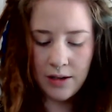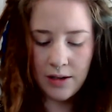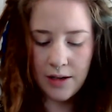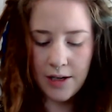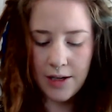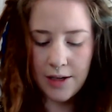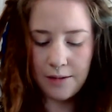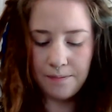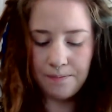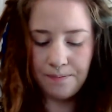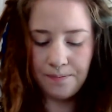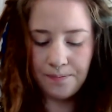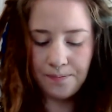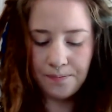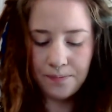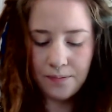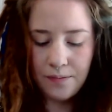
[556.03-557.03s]

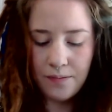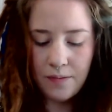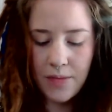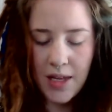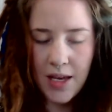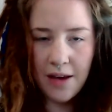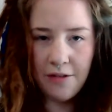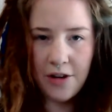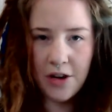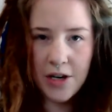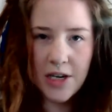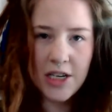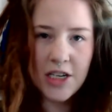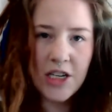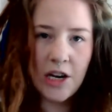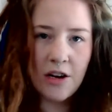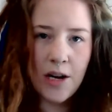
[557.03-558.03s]
If you're gonna
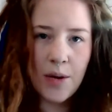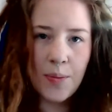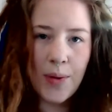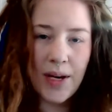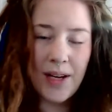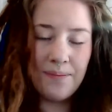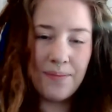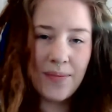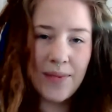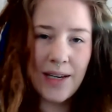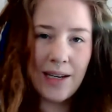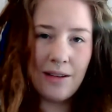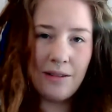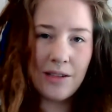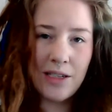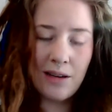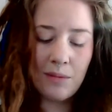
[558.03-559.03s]
share it, but I
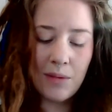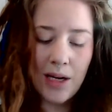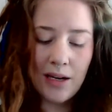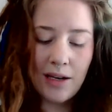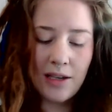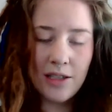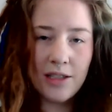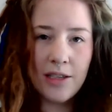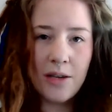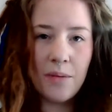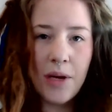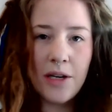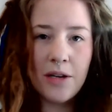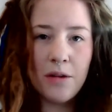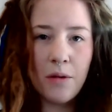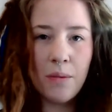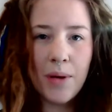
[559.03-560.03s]
don't share mine. I just dip my
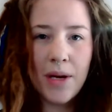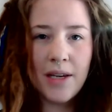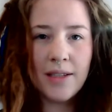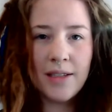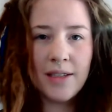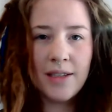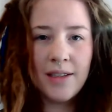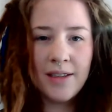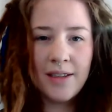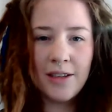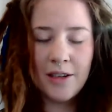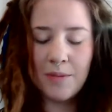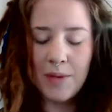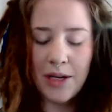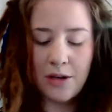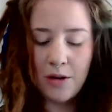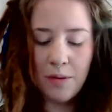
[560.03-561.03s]
toothpaste or
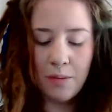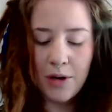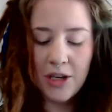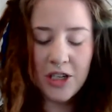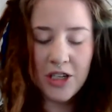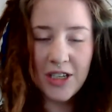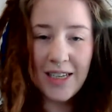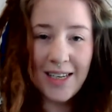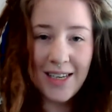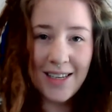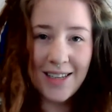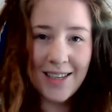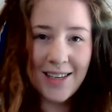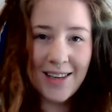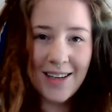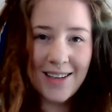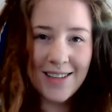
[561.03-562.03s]
my toothbrush
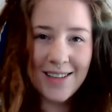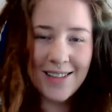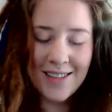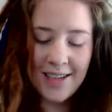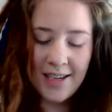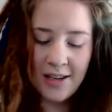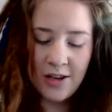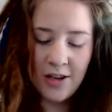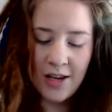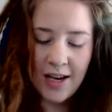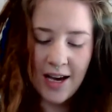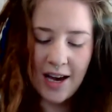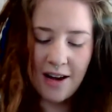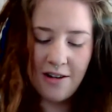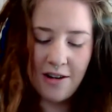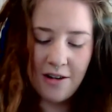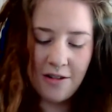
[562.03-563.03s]
into this. I
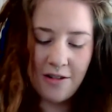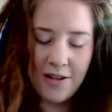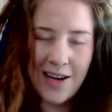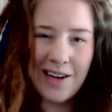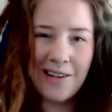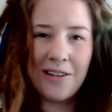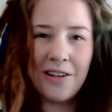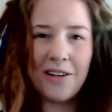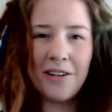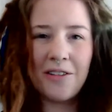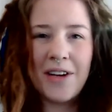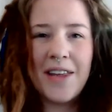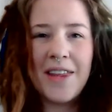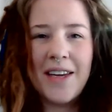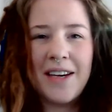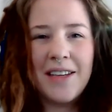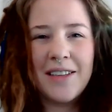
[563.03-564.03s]
don't know how
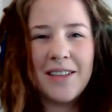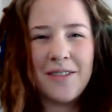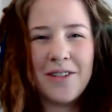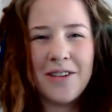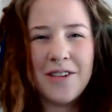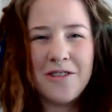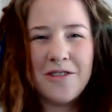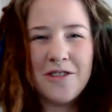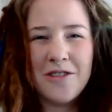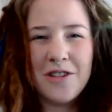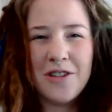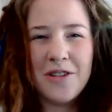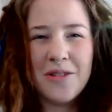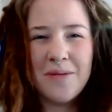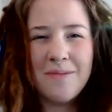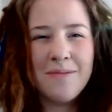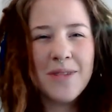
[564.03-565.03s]
great that is for
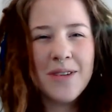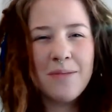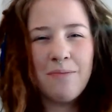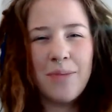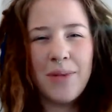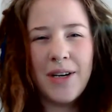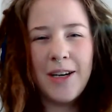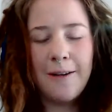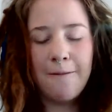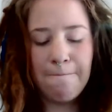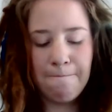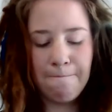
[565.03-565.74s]
germs, but